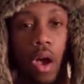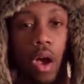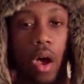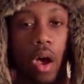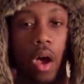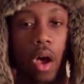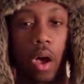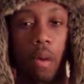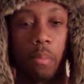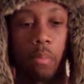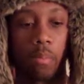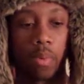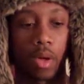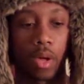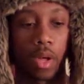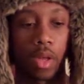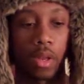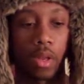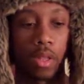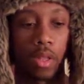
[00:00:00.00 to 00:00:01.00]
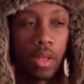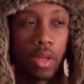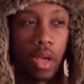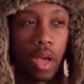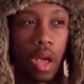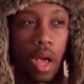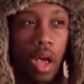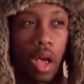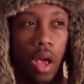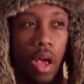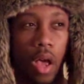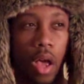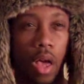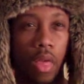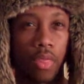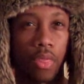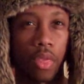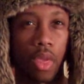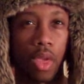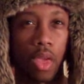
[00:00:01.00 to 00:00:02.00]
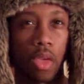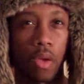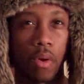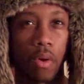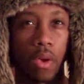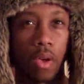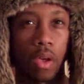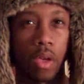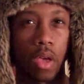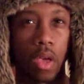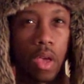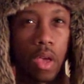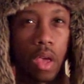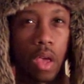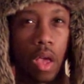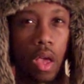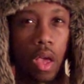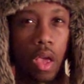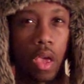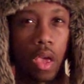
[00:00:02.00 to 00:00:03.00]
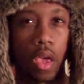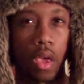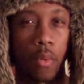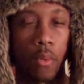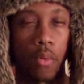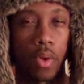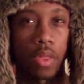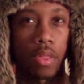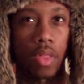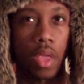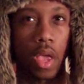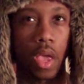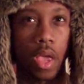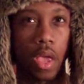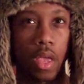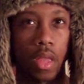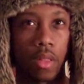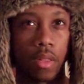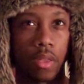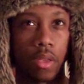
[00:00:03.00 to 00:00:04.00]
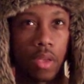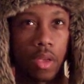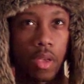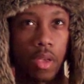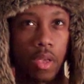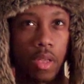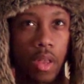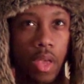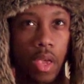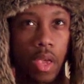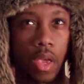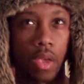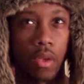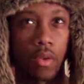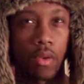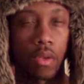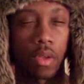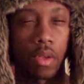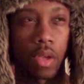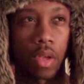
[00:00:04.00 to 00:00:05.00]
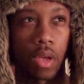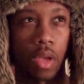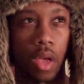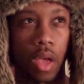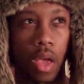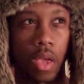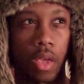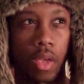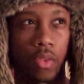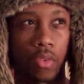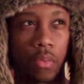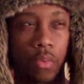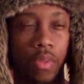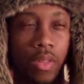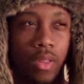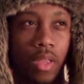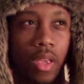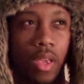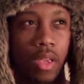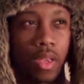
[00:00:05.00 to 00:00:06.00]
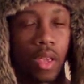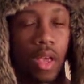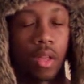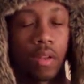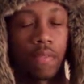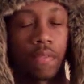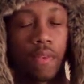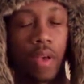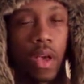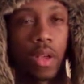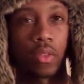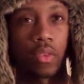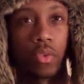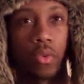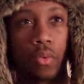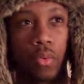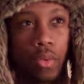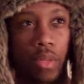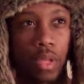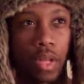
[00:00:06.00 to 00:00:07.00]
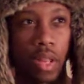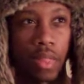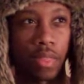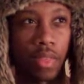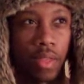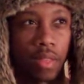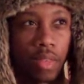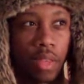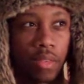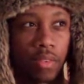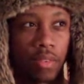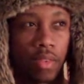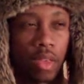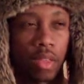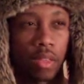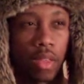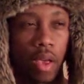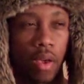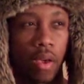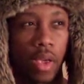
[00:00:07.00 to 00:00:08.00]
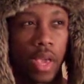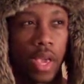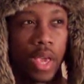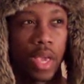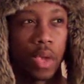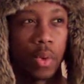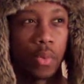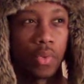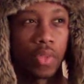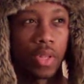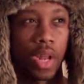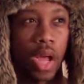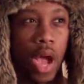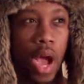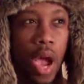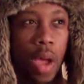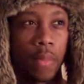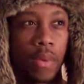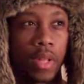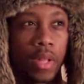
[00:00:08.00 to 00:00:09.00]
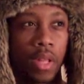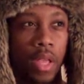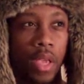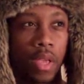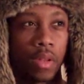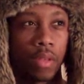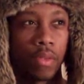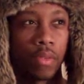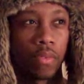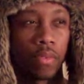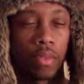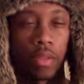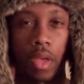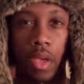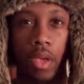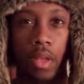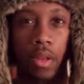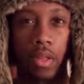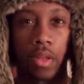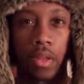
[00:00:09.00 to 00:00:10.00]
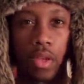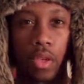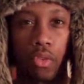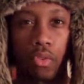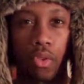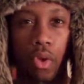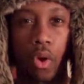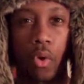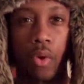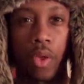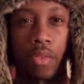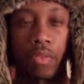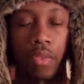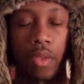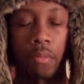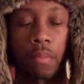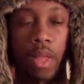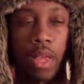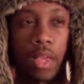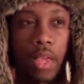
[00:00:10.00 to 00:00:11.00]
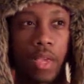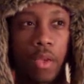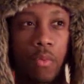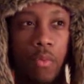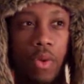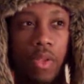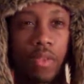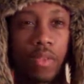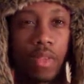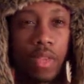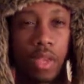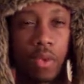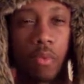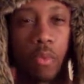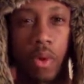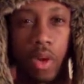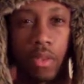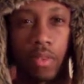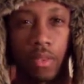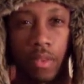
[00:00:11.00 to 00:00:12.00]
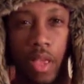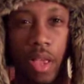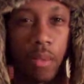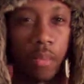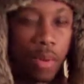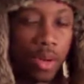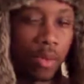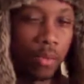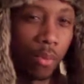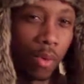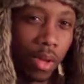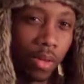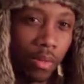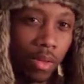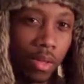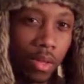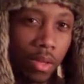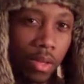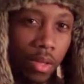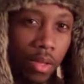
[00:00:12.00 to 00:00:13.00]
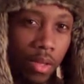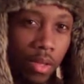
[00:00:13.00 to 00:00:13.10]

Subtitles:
But I think when they did when they kind of fine-tuned it, I think they said that he was in a hibernative state, so it seemed like he was dead, but he wasn't.